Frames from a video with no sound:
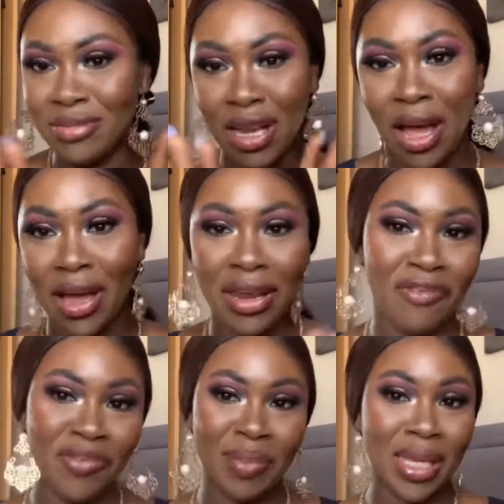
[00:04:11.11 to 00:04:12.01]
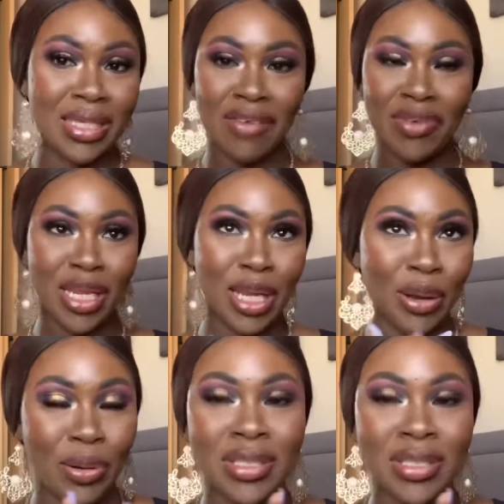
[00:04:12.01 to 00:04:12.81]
not for me. Definitely